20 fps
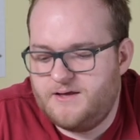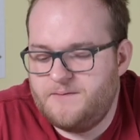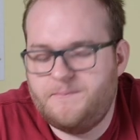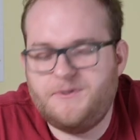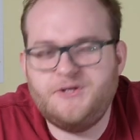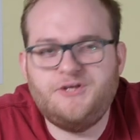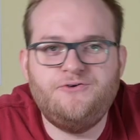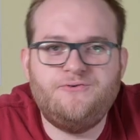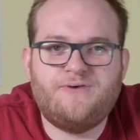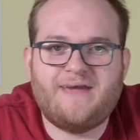
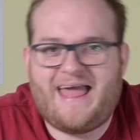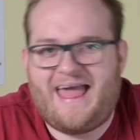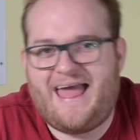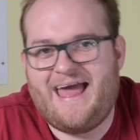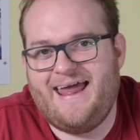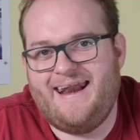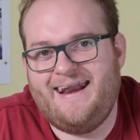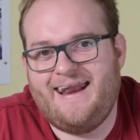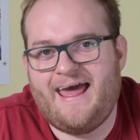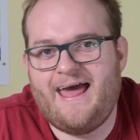But you
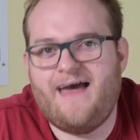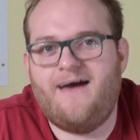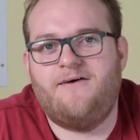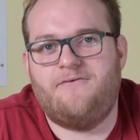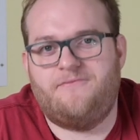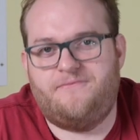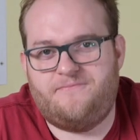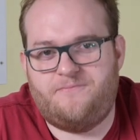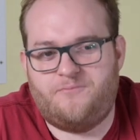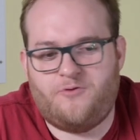can
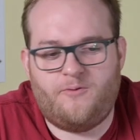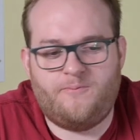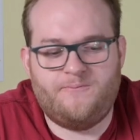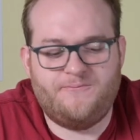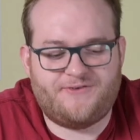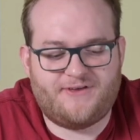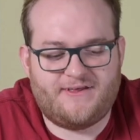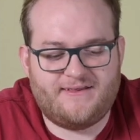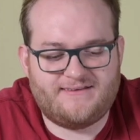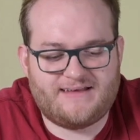have
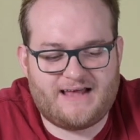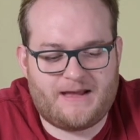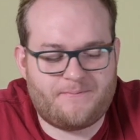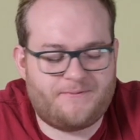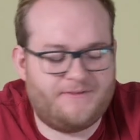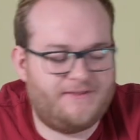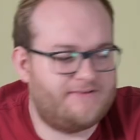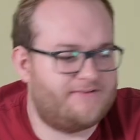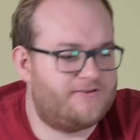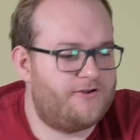problems like this
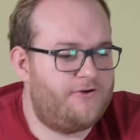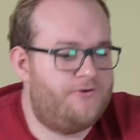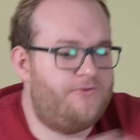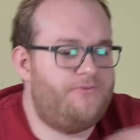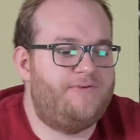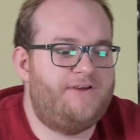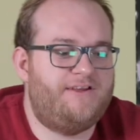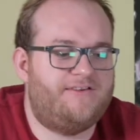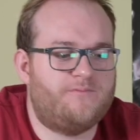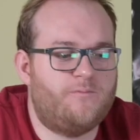happen. There's no
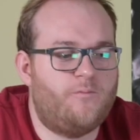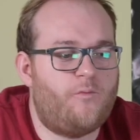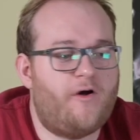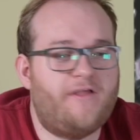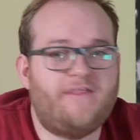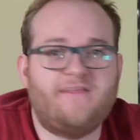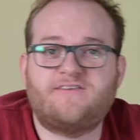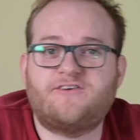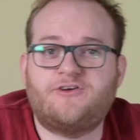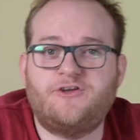reason why
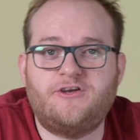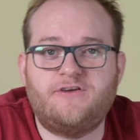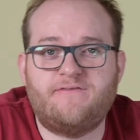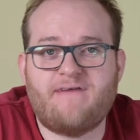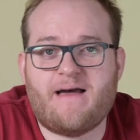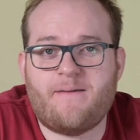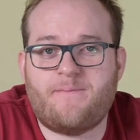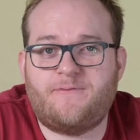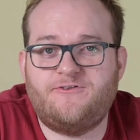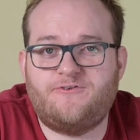this couldn't have
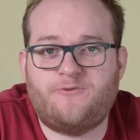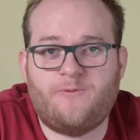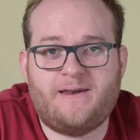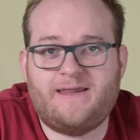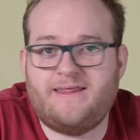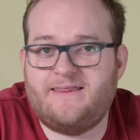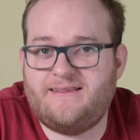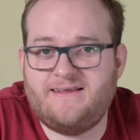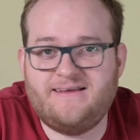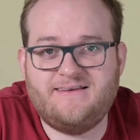happened to
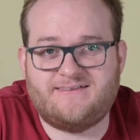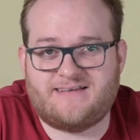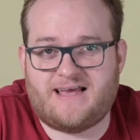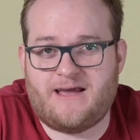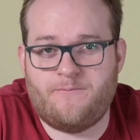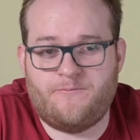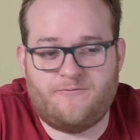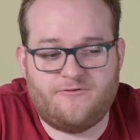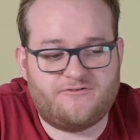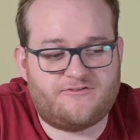any of these
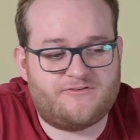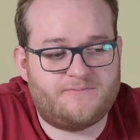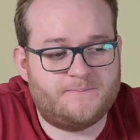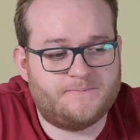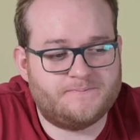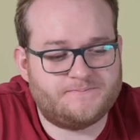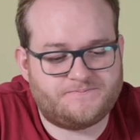cameras.